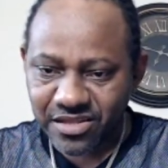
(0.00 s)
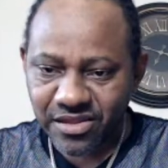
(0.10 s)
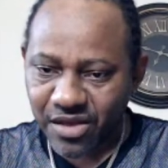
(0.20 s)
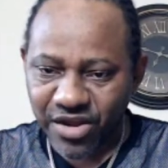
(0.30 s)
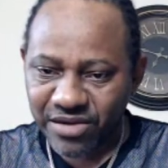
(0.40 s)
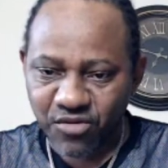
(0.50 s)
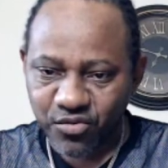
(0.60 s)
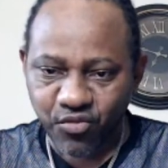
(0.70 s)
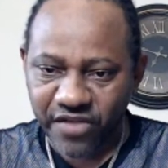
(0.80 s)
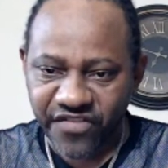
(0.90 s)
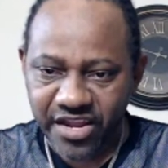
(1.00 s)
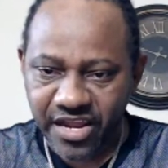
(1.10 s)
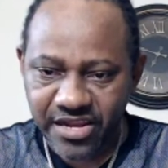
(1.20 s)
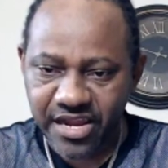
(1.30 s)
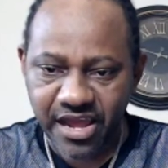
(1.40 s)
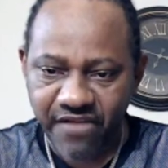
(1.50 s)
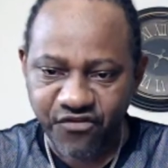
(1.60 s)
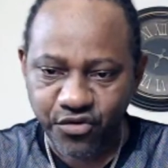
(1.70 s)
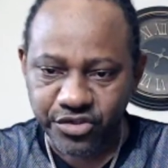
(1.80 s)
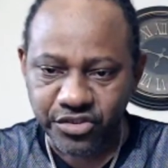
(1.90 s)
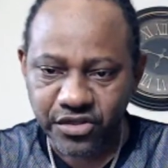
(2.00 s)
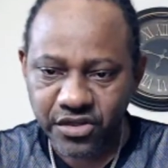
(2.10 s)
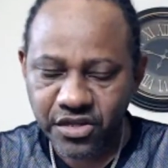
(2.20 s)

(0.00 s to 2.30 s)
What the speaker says: Yeah, one more qualified than the other, of course.